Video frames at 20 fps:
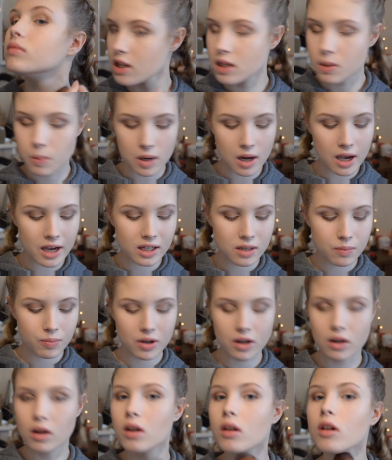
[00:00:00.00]
So I like to
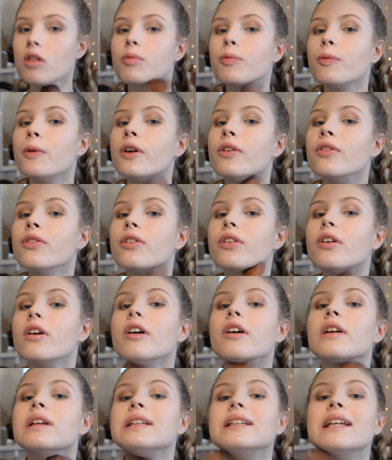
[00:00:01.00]
bring a lot of
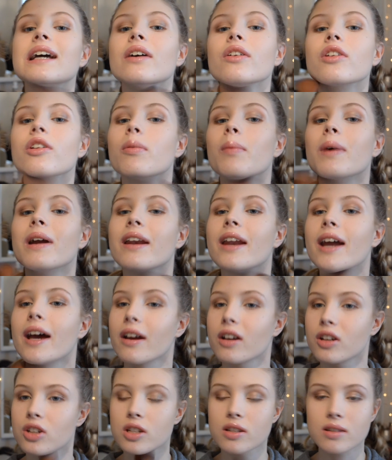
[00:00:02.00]
bronzer down to my
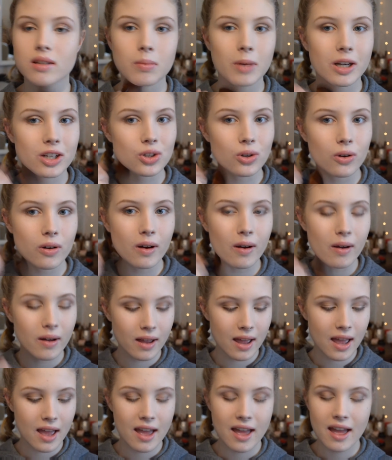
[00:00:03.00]
neck just to make sure
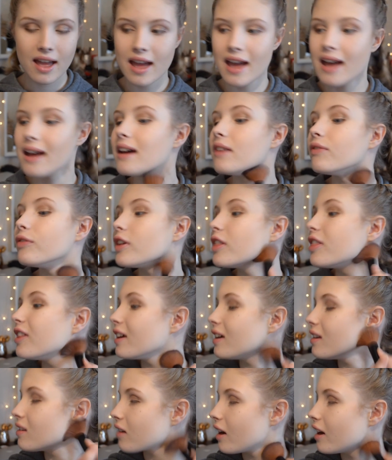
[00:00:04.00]

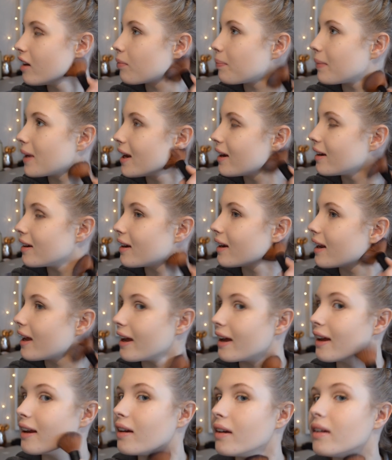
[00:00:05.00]
everything is kind of blended
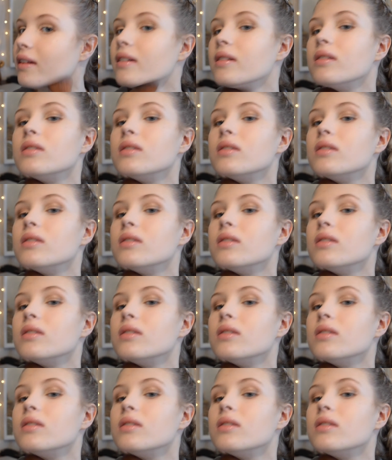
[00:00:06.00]
in.